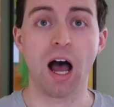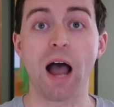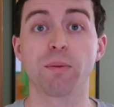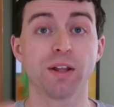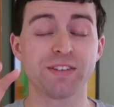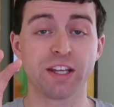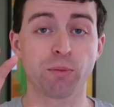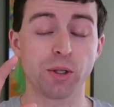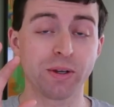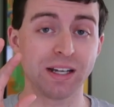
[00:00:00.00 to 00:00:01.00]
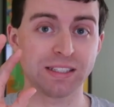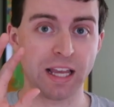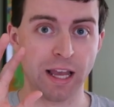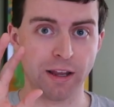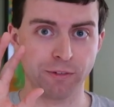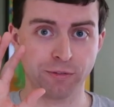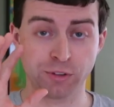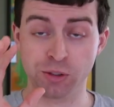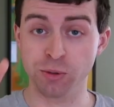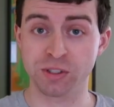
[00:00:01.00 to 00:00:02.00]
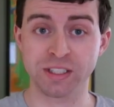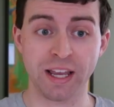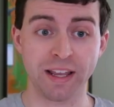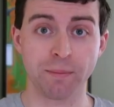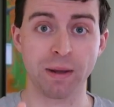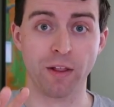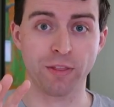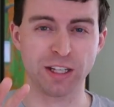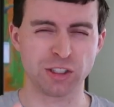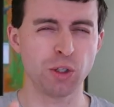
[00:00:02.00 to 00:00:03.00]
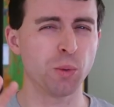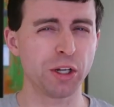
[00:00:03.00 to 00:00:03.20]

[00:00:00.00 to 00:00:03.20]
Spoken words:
I would love to hear what you guys have to say about that too.